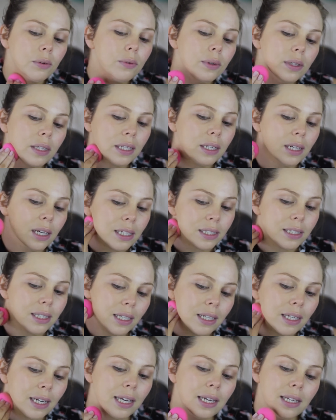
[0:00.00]
really
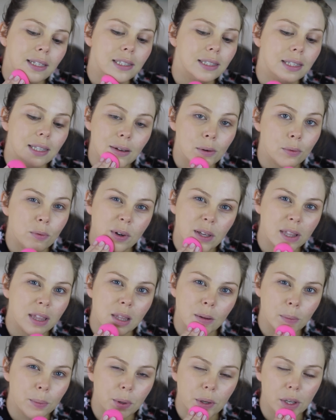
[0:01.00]
nicely and easily
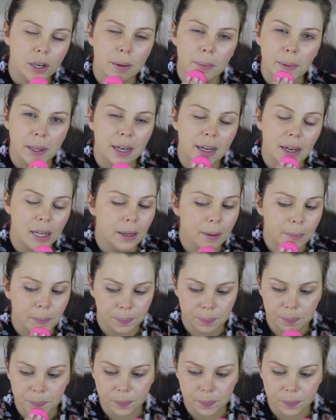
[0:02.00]
with the beauty blender.